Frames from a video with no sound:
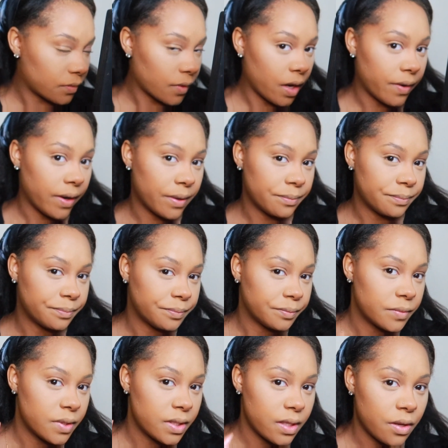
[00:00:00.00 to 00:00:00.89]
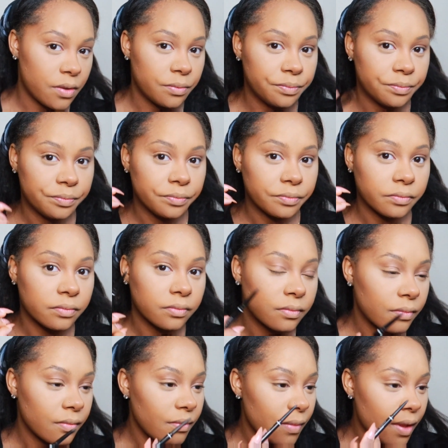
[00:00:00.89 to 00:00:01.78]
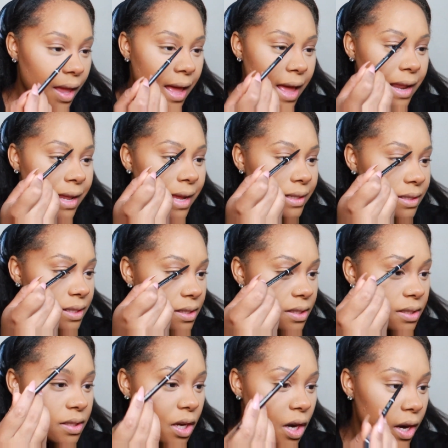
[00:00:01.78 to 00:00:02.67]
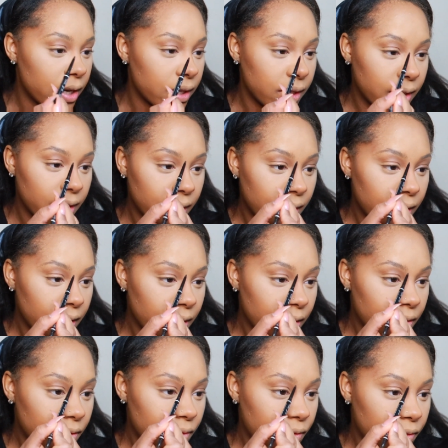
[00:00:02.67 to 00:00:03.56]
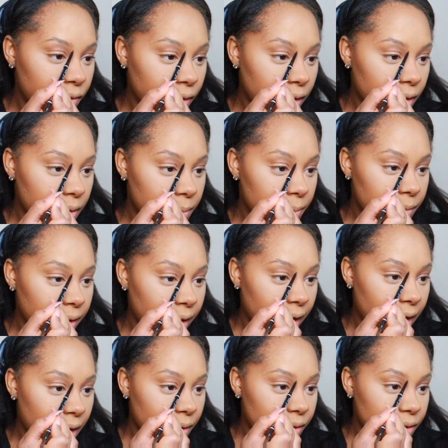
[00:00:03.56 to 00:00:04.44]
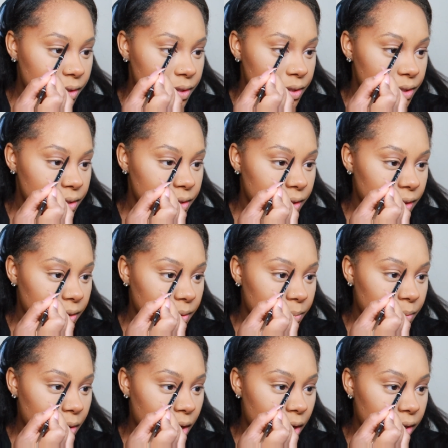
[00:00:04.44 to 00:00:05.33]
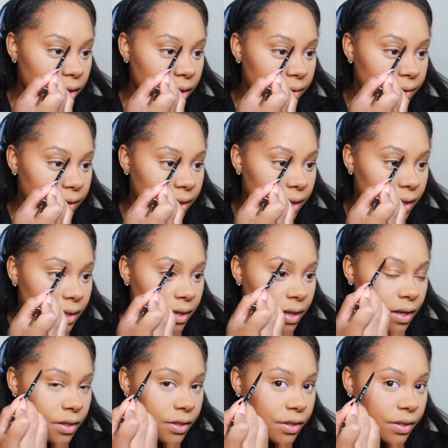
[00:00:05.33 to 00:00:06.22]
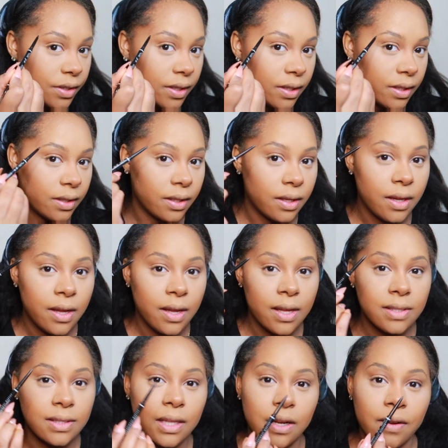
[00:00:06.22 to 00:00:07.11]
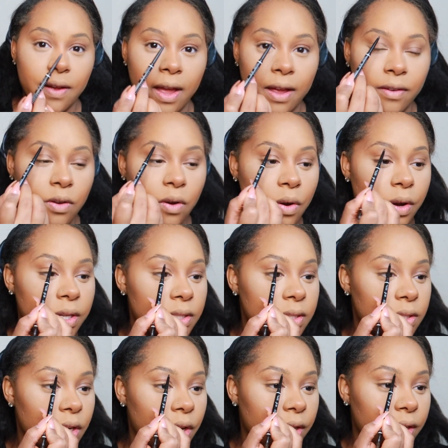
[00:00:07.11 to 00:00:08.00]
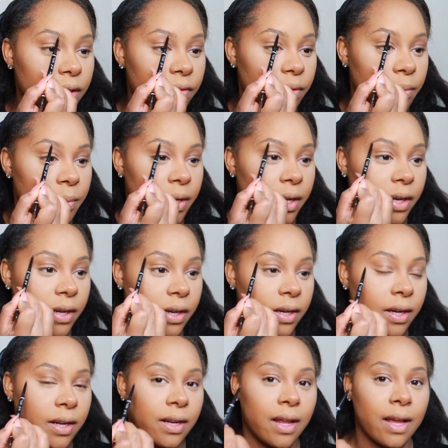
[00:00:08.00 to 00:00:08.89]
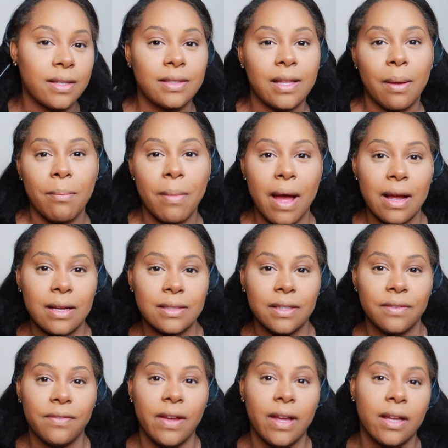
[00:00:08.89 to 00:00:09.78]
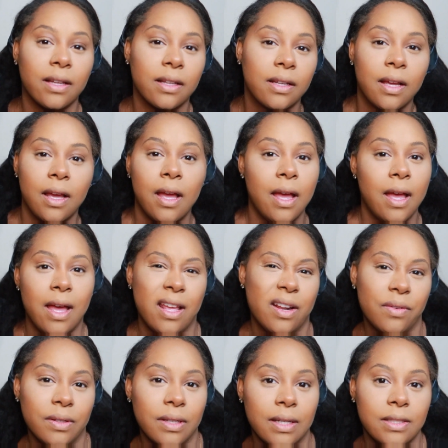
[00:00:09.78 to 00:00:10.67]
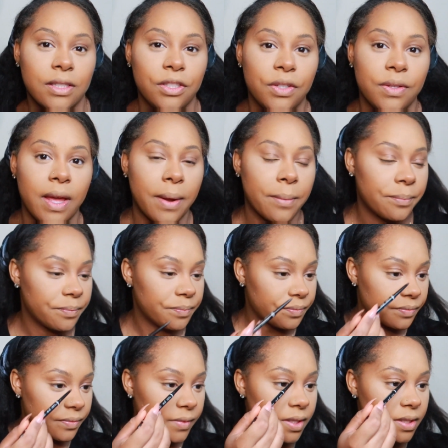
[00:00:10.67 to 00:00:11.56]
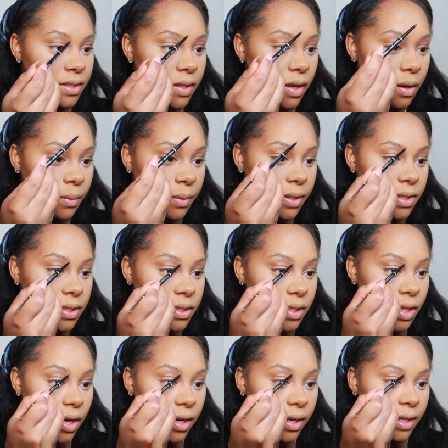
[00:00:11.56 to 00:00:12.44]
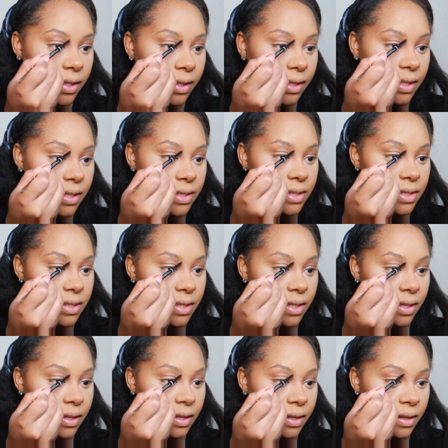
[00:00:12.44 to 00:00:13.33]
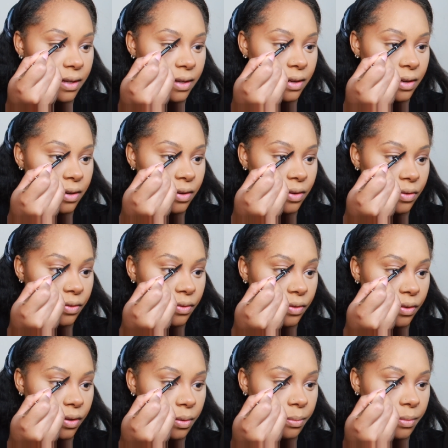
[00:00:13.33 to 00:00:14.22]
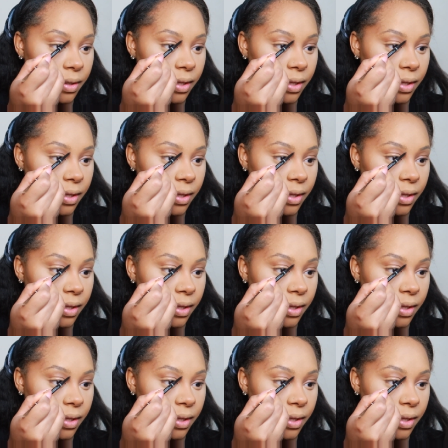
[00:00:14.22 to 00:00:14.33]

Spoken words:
All right, so I like to start from the outer part of it and underneath instead of starting from here and it has that box effect. I like to do that. So I want to start at least from